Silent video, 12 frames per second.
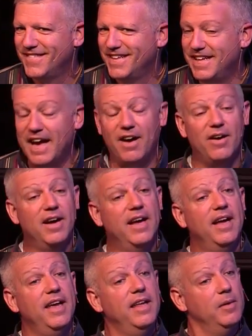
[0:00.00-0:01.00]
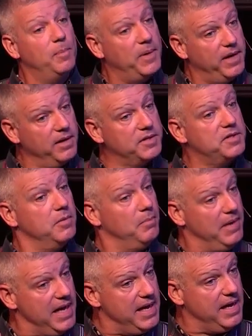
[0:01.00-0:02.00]
Now, it appears to
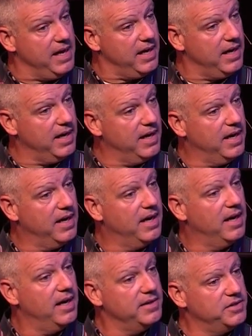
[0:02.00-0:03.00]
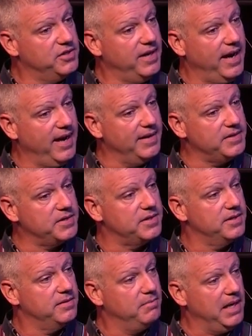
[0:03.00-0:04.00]
me a chance
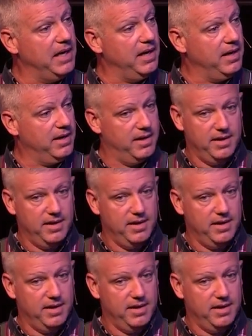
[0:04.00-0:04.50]
meeting,